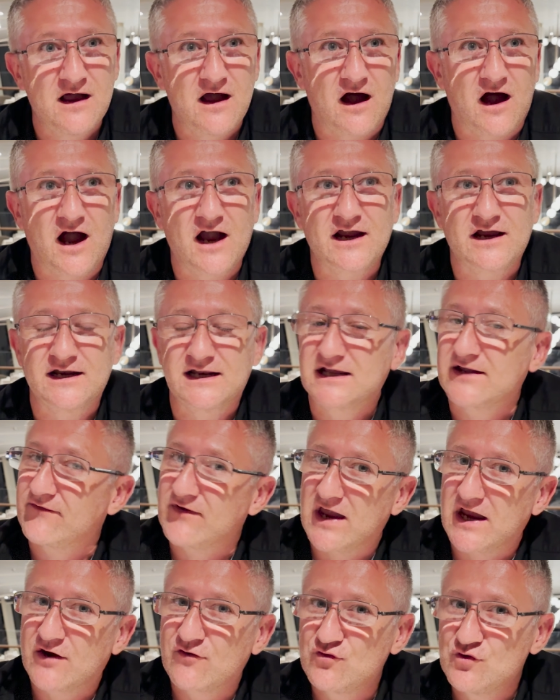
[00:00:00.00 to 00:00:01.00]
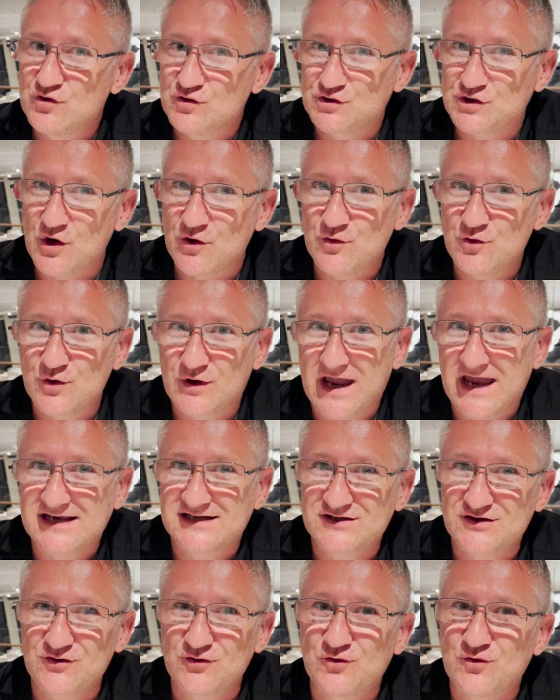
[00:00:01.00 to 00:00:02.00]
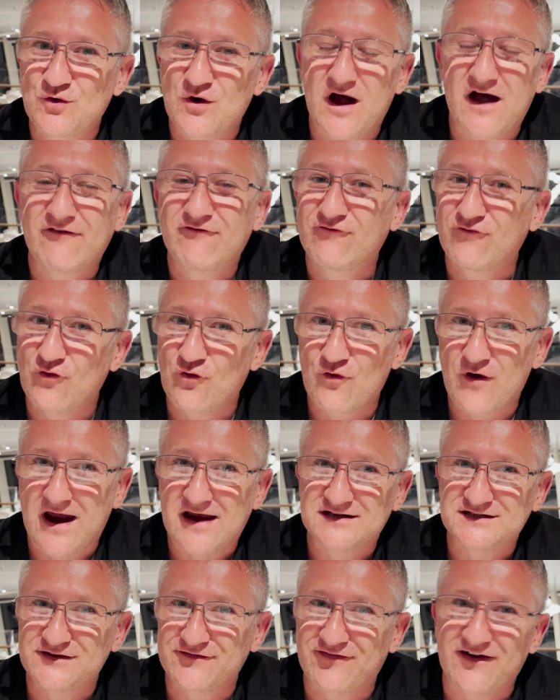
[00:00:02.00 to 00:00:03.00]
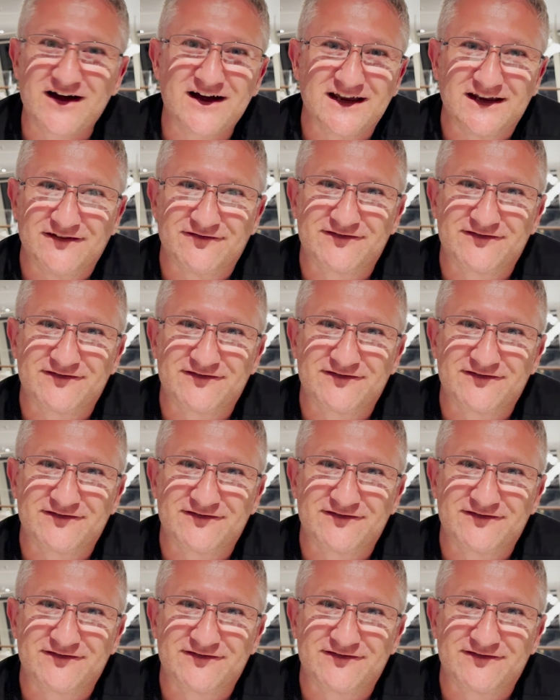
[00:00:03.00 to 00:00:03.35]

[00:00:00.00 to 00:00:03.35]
I'm going to give it a Crucial UK score of 4 out of 5.